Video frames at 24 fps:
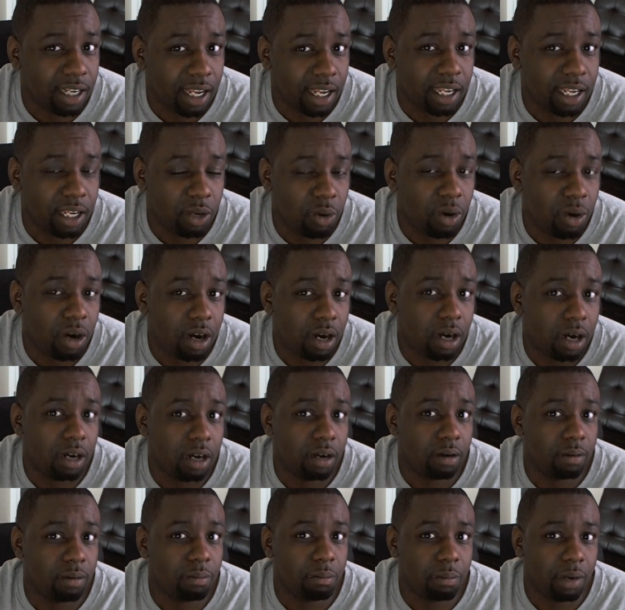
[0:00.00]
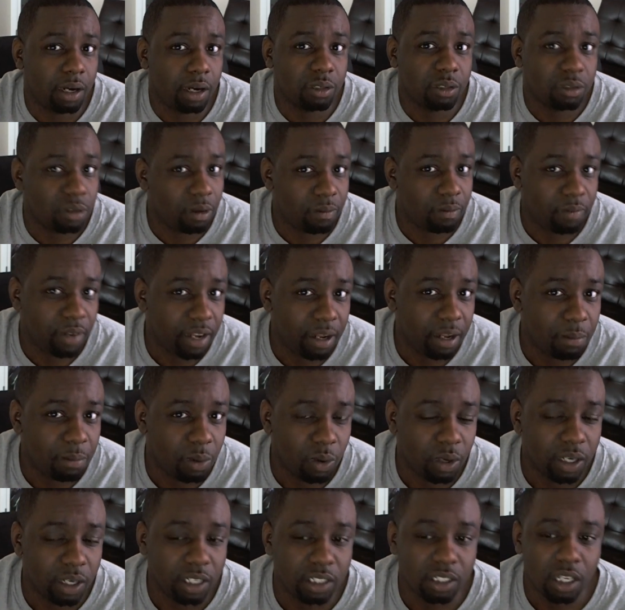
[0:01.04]
like you are Microsoft
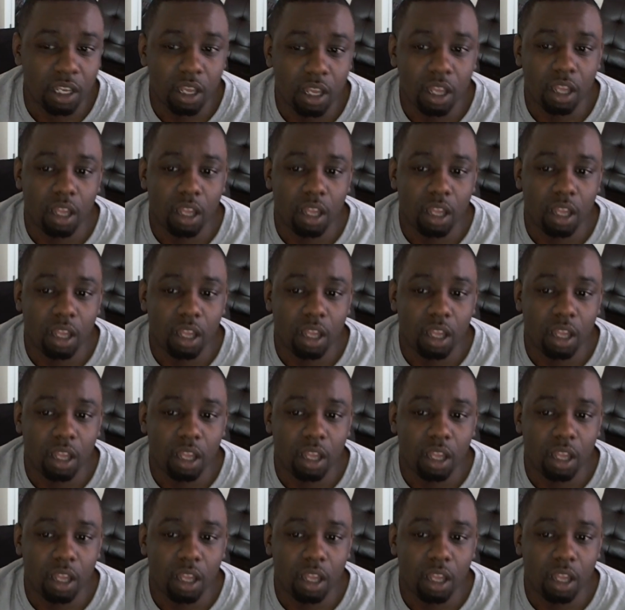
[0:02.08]
fanboys.